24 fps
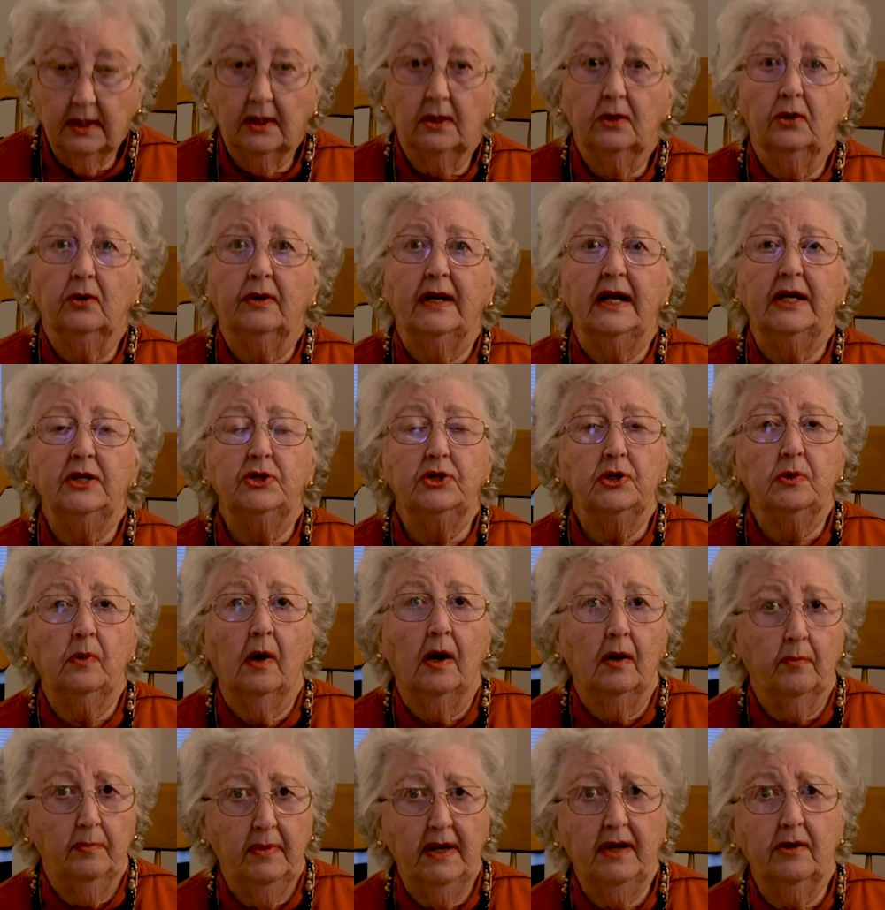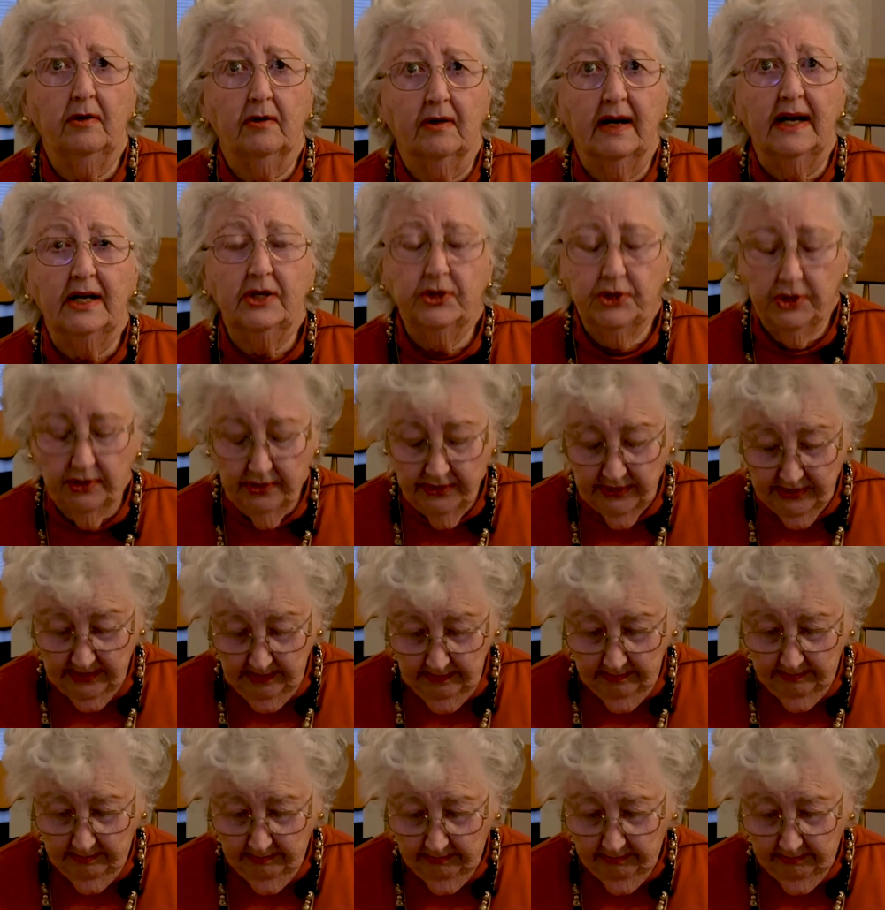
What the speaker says: looking to our better angels.